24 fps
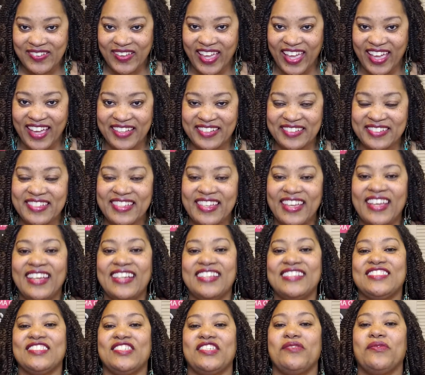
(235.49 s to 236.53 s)
Okay,
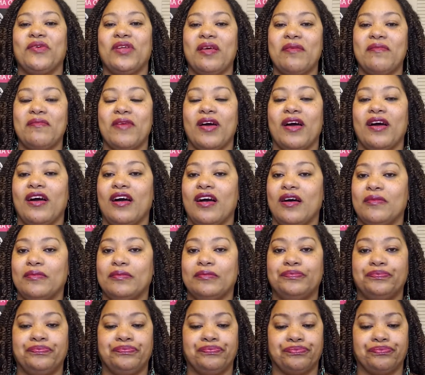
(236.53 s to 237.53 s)
so you want to